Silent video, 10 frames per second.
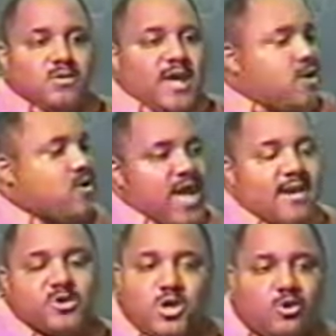They're going to
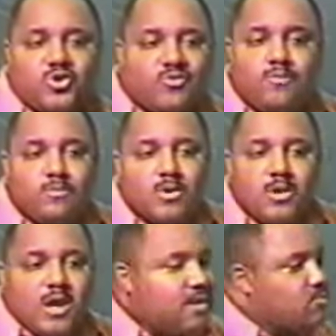have children,
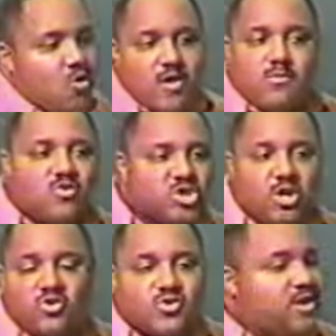and more and more
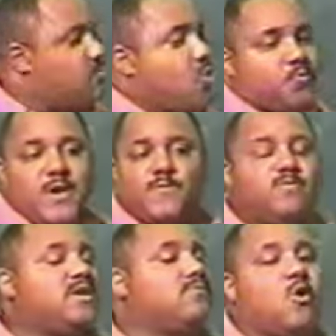children, and more people
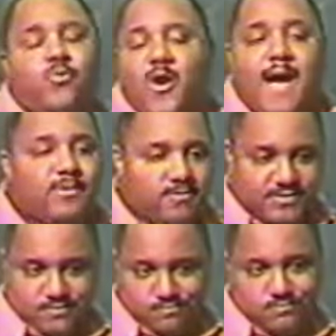mean more problems.
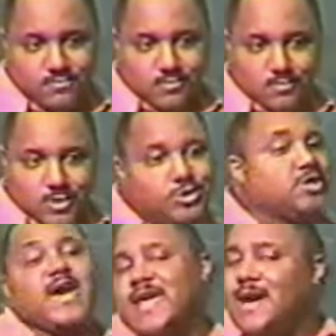Because
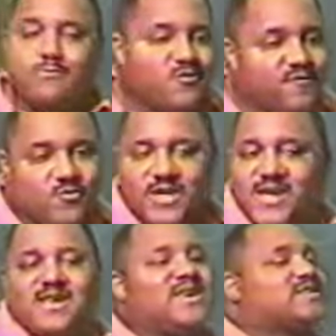you got to have more food to
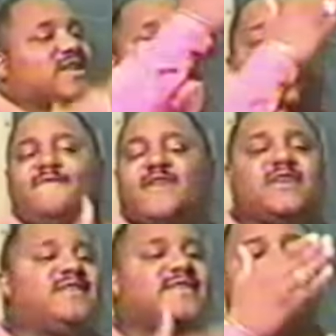eat, and it's a
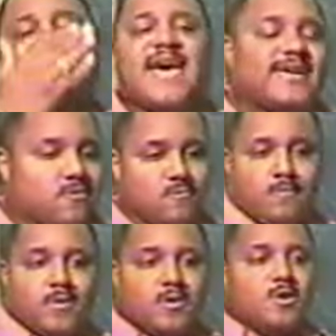never-ending cycle.
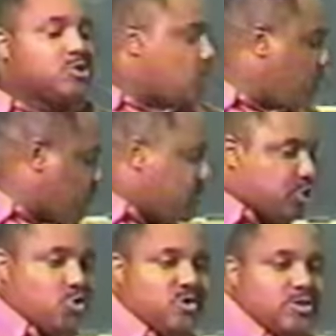So what
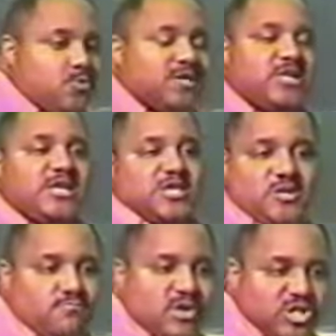we're doing is we're
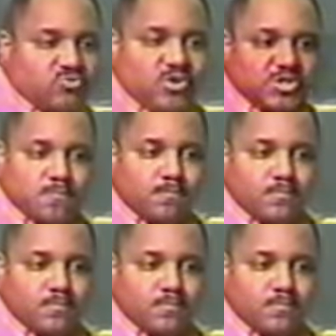teaching the mysteries.